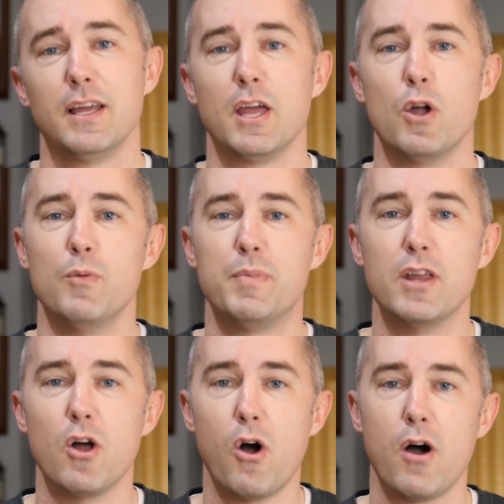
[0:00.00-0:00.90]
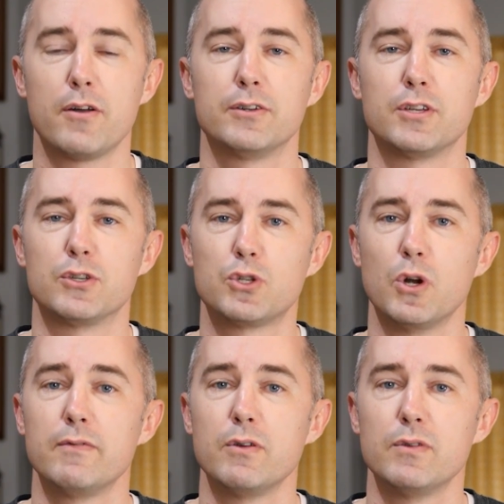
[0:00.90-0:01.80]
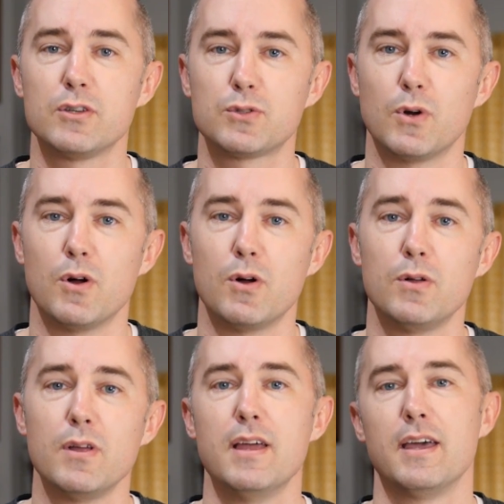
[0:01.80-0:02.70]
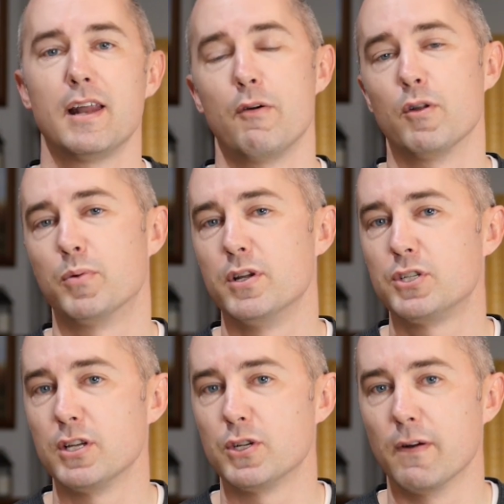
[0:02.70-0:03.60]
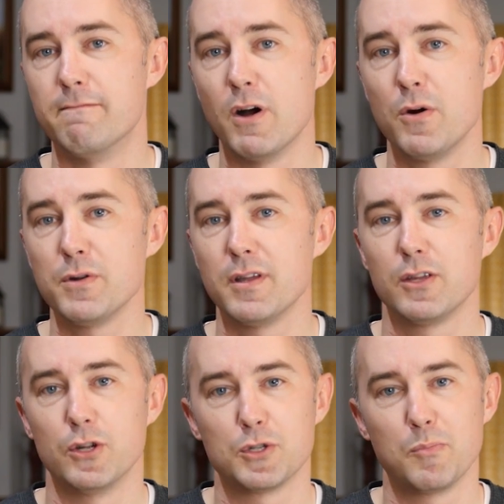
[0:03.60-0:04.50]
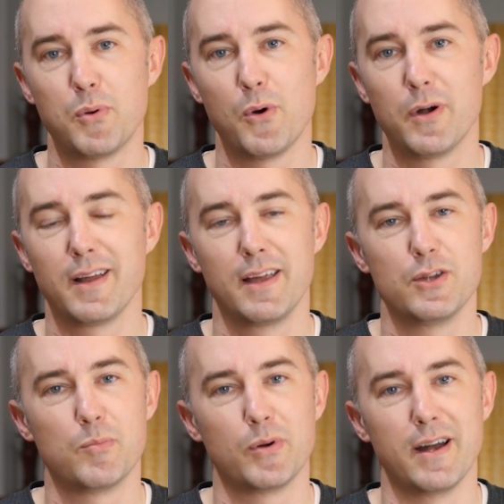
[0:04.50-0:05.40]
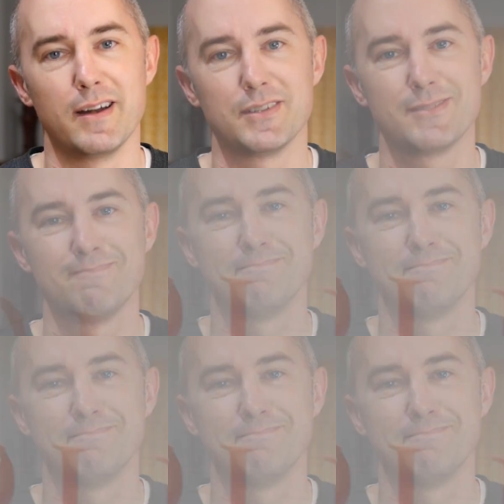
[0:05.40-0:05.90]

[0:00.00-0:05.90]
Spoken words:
It would be an honor to serve you in this role, and I would appreciate your vote, your support, and your prayers.